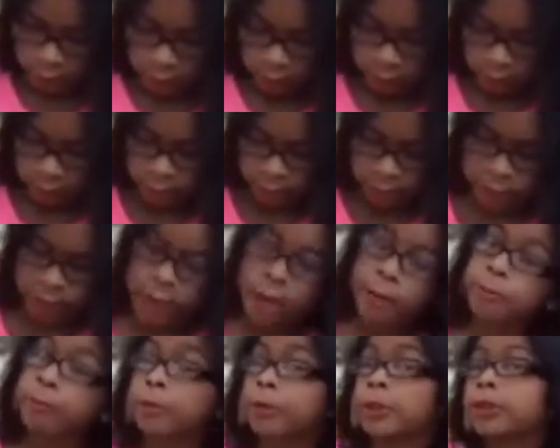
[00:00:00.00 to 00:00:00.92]
Love is
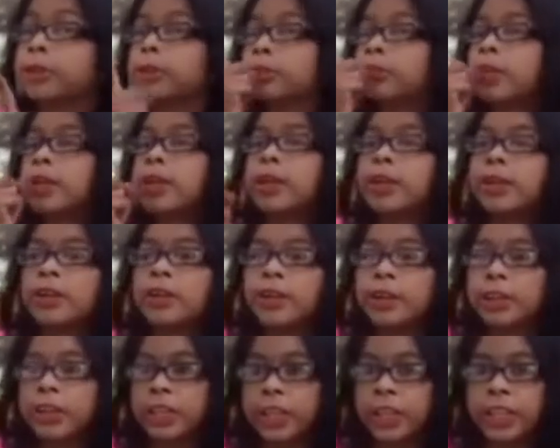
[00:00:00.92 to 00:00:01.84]
not rude,
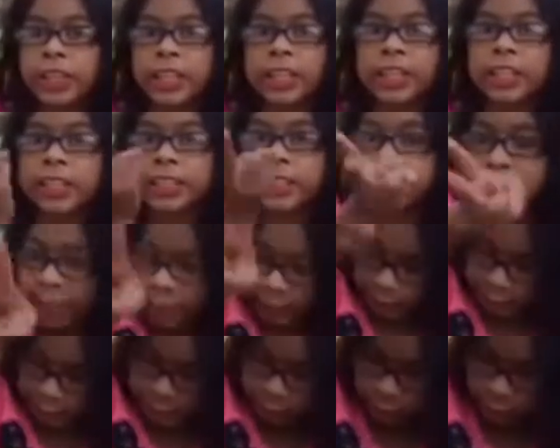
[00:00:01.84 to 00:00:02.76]
it is not
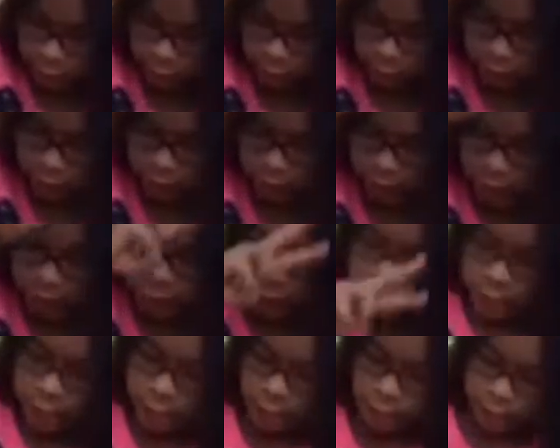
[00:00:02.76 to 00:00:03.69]
selfish,
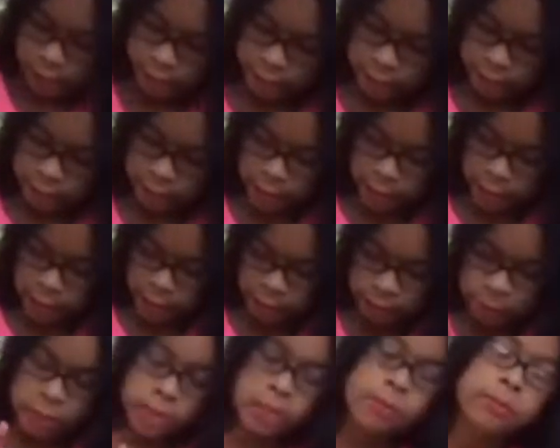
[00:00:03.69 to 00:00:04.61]
and it cannot
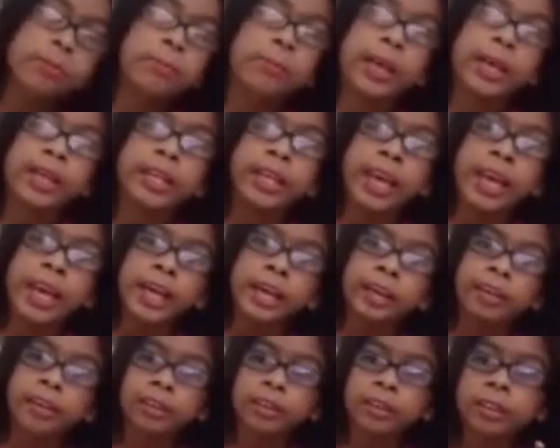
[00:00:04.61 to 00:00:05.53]
be made
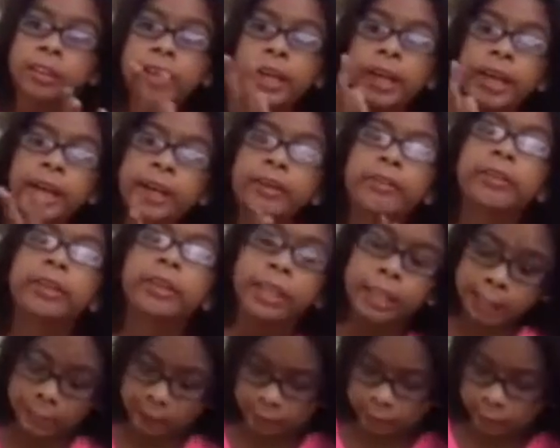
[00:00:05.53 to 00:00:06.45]
angry
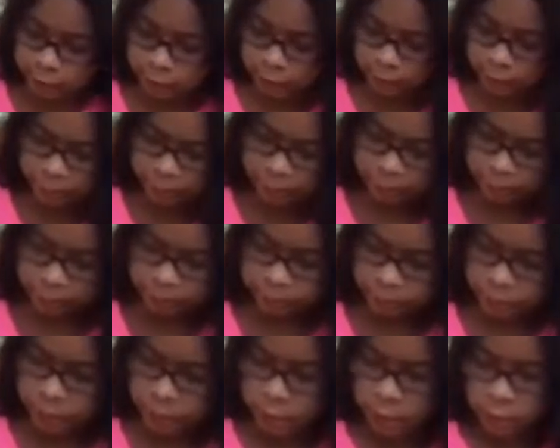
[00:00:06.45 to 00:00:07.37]
easily.
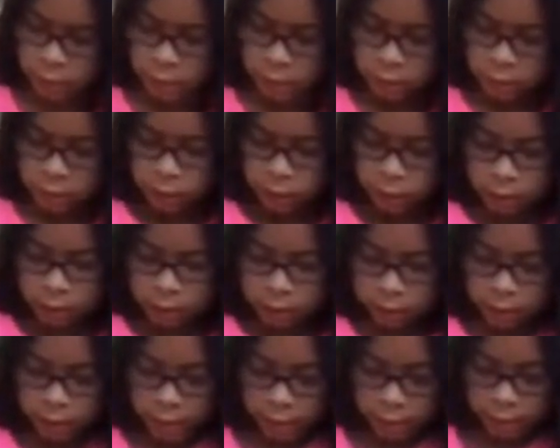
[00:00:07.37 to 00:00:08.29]
Love
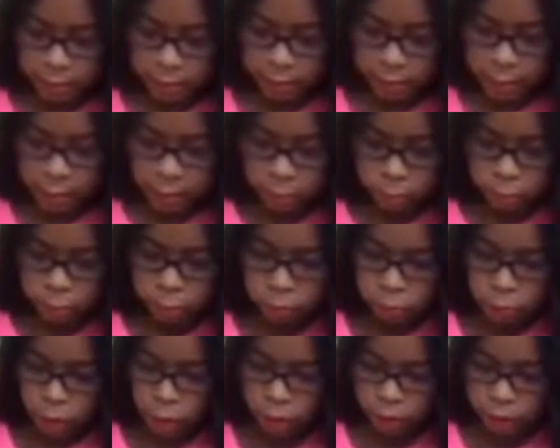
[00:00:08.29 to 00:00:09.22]
does not remember
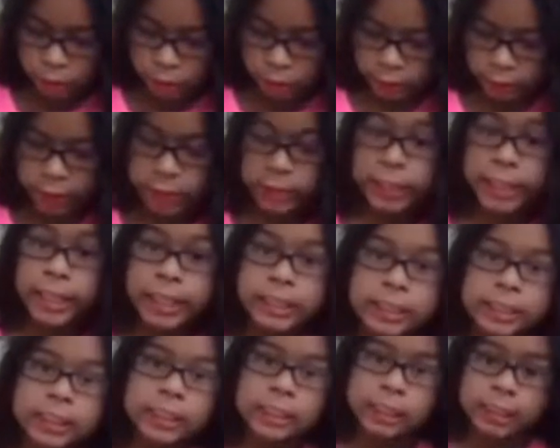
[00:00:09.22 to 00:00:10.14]
wrongs done
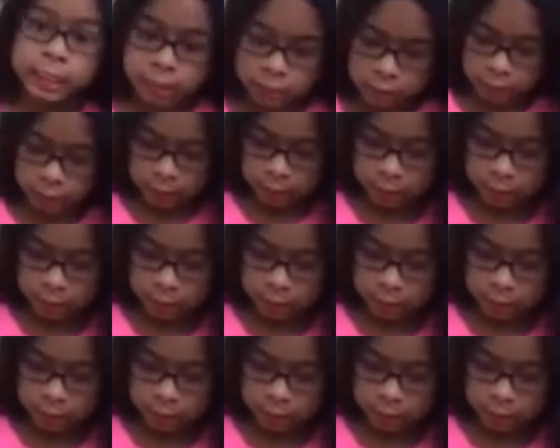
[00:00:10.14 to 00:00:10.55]
against it.